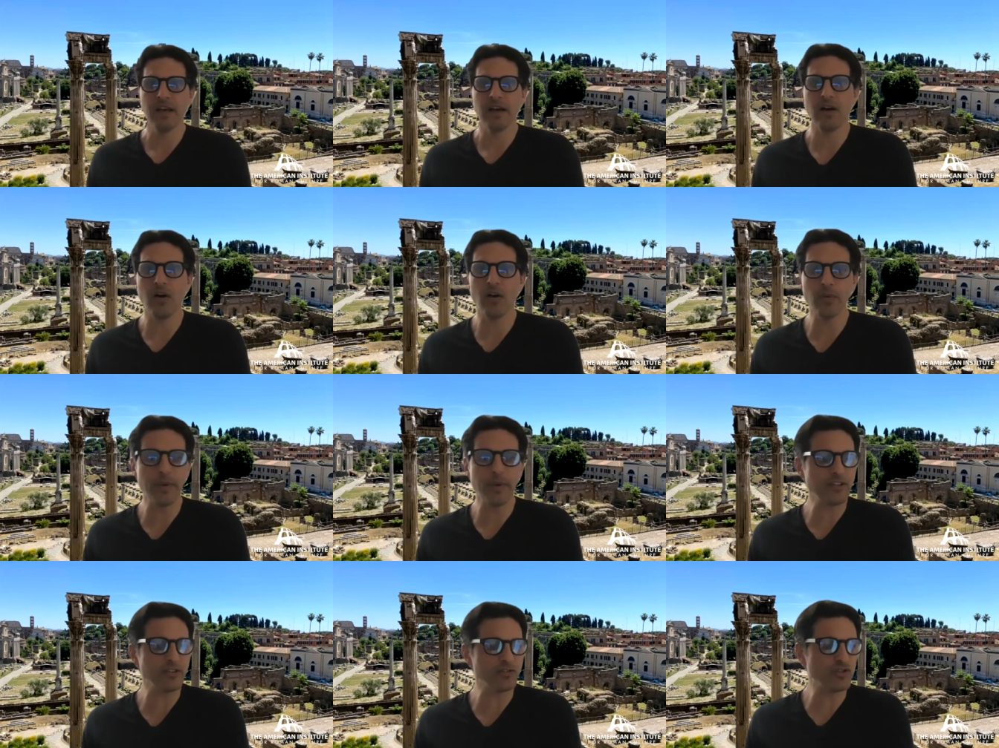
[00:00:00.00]
all the
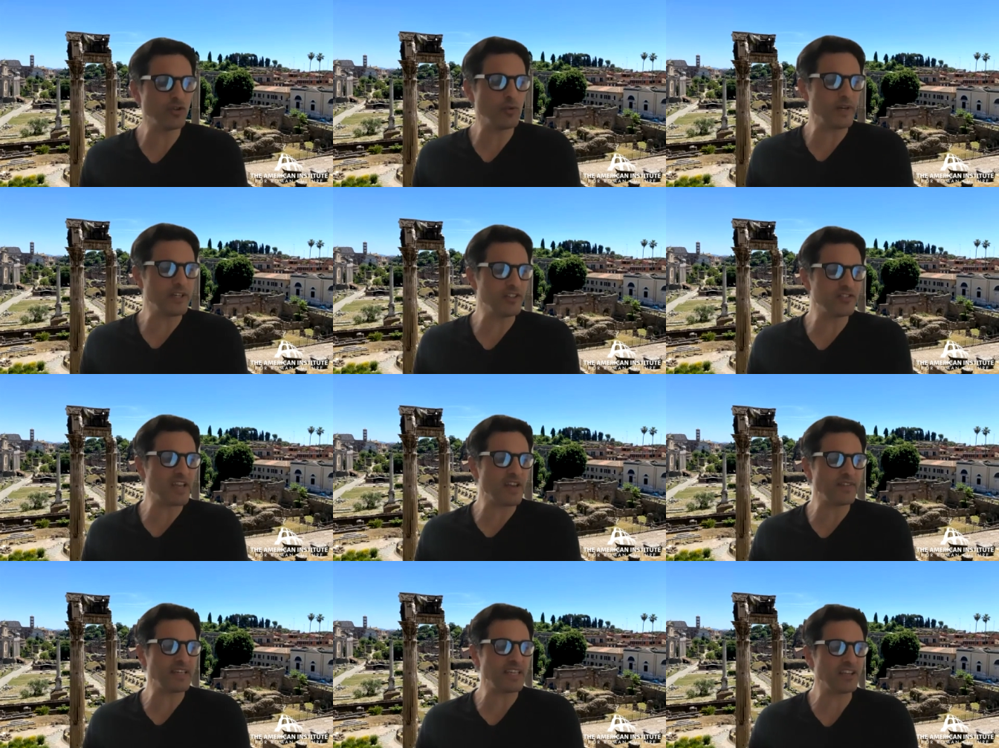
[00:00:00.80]
way to
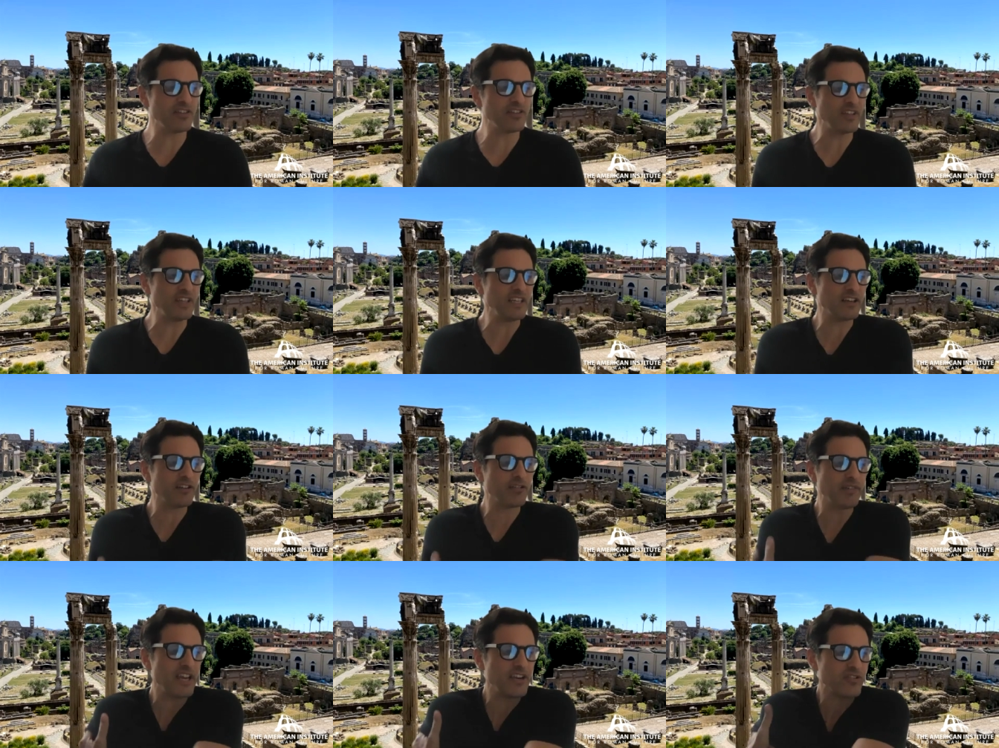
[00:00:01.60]
287 is the
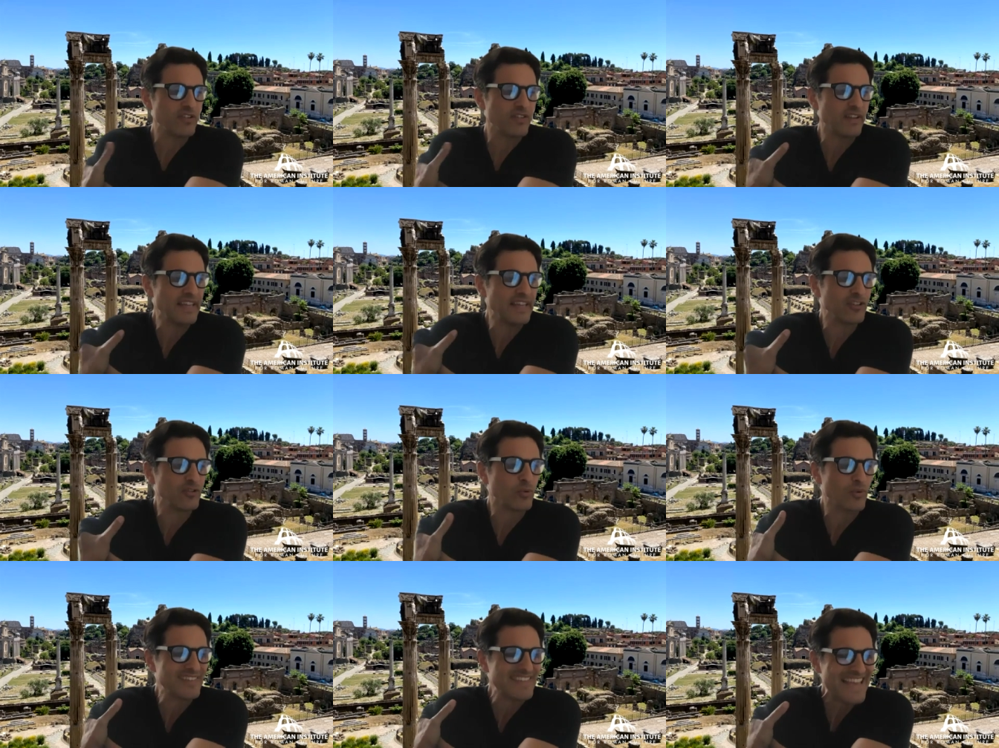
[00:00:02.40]
creation of the Lex
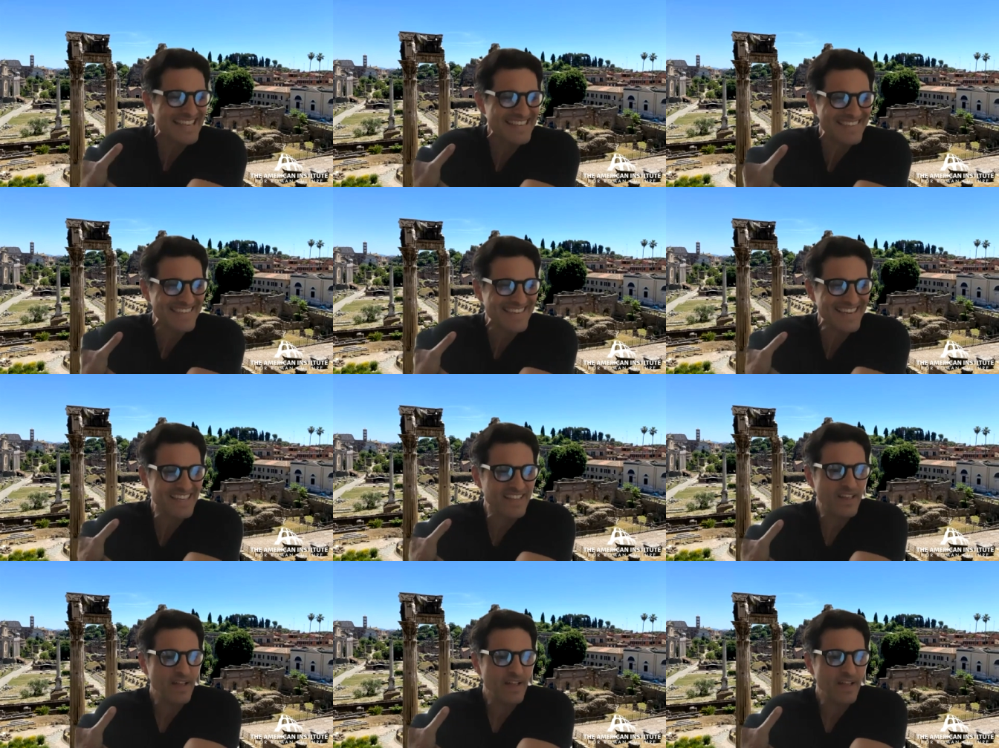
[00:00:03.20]
Hortensia